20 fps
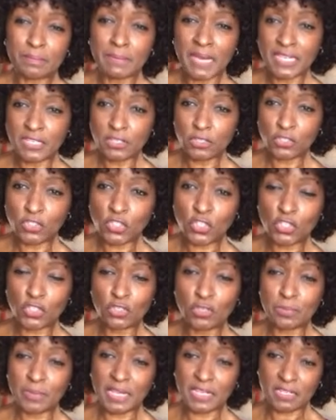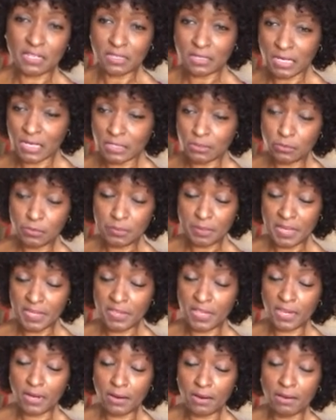YouTube and connect with me
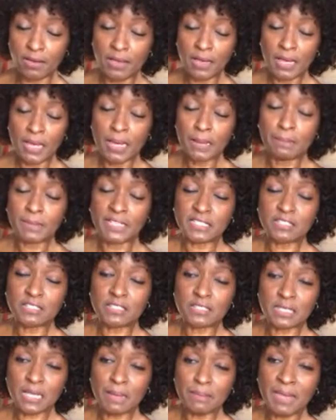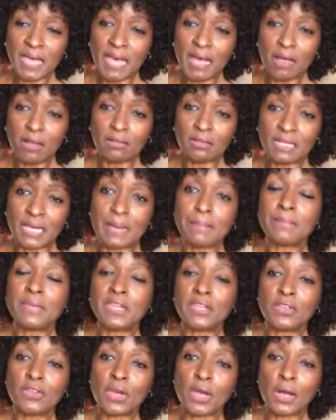there. But somehow let
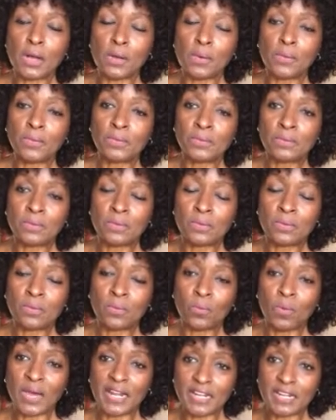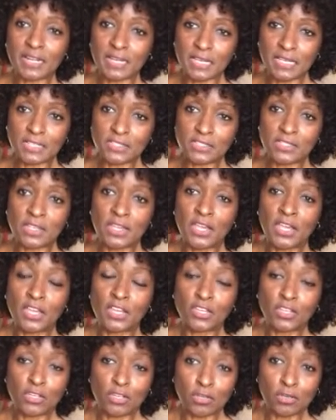me know what it is
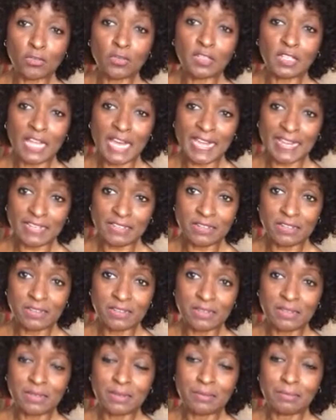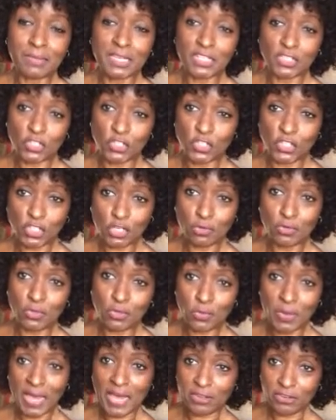you'd like me to show
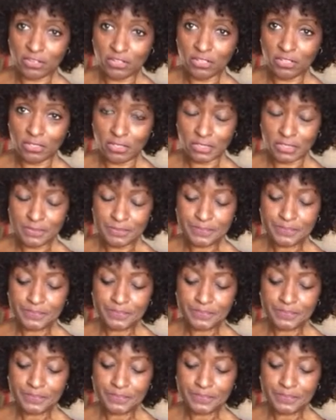you how to cook.